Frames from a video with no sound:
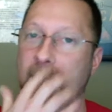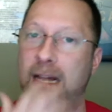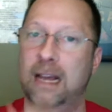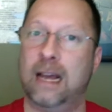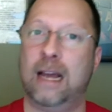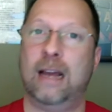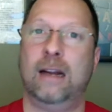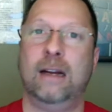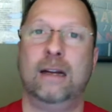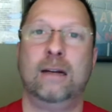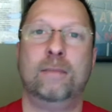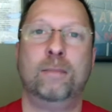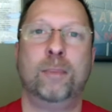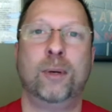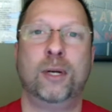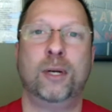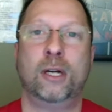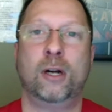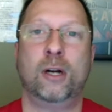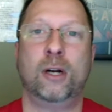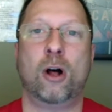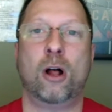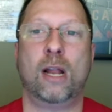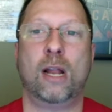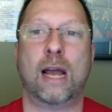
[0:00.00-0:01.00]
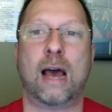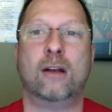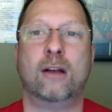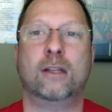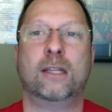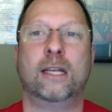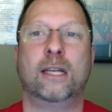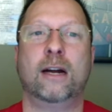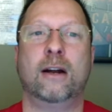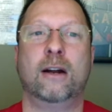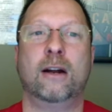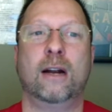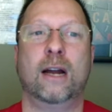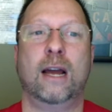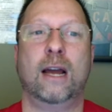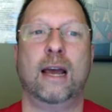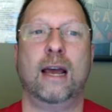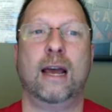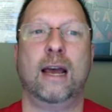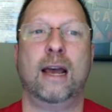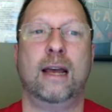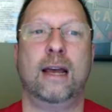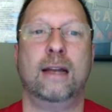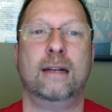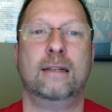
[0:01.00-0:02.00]
and put it all out there.
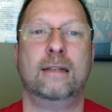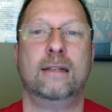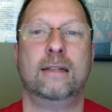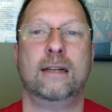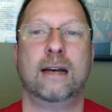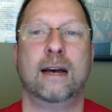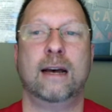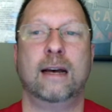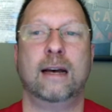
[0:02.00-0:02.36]
And